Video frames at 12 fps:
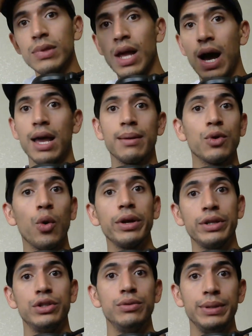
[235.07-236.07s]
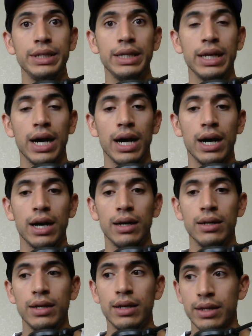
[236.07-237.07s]
I am going to be
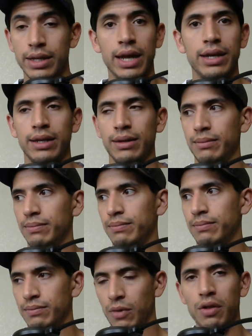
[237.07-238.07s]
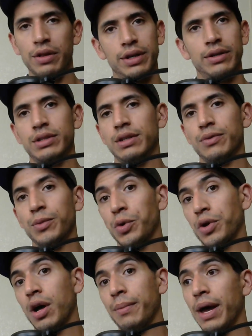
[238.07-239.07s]
getting all the DLC for Mortal
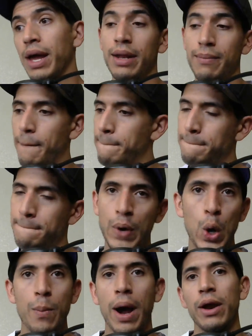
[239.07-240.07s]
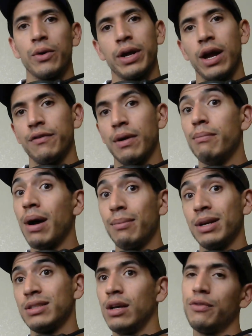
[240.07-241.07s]
Kombat, and boom, don't care if I'm by
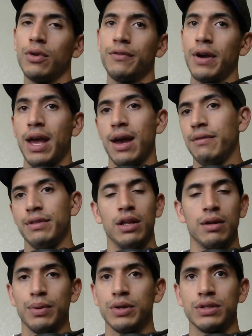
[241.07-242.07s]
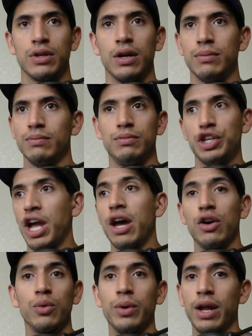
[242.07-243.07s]
myself or if I have the other person on chat
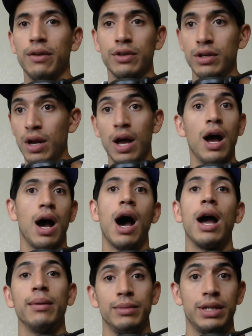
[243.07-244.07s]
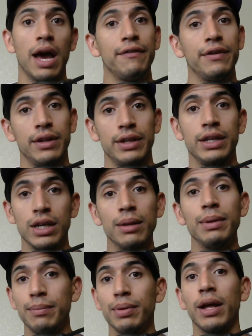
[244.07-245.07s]
or whatever, I am definitely going to
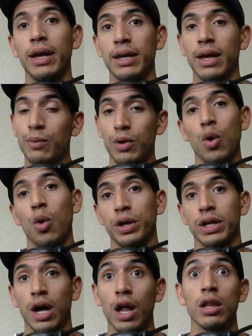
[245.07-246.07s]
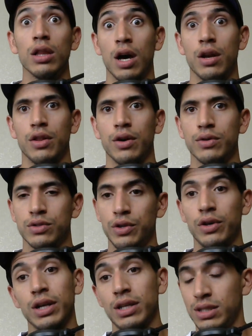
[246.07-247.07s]
be playing and recording a lot of those. So
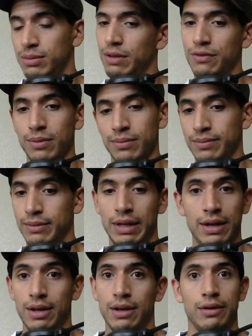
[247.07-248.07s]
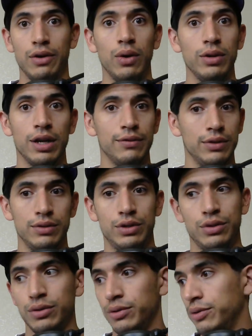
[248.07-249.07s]
you're going to see me from no level
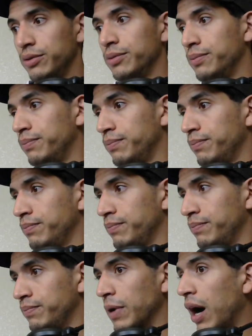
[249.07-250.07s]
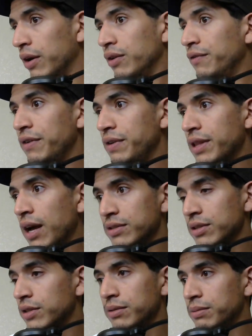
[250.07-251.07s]
to
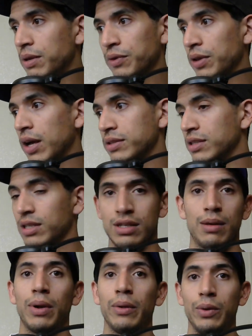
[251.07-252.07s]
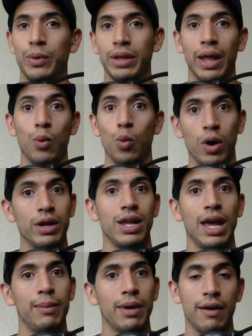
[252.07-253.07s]
150,000 different losses, because I'll probably win like one
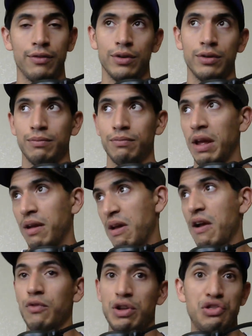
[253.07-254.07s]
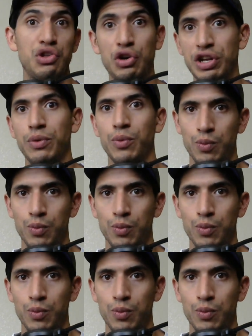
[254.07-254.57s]
game after every 30